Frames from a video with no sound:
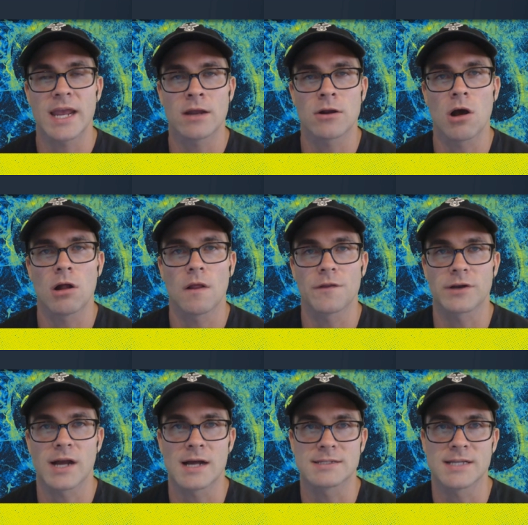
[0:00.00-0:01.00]
and all other
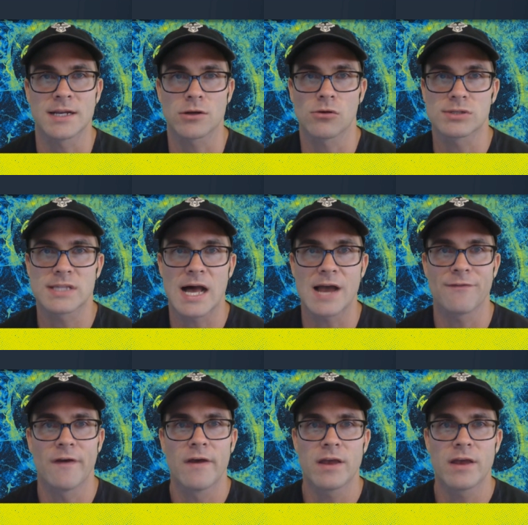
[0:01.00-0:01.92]
content goes live,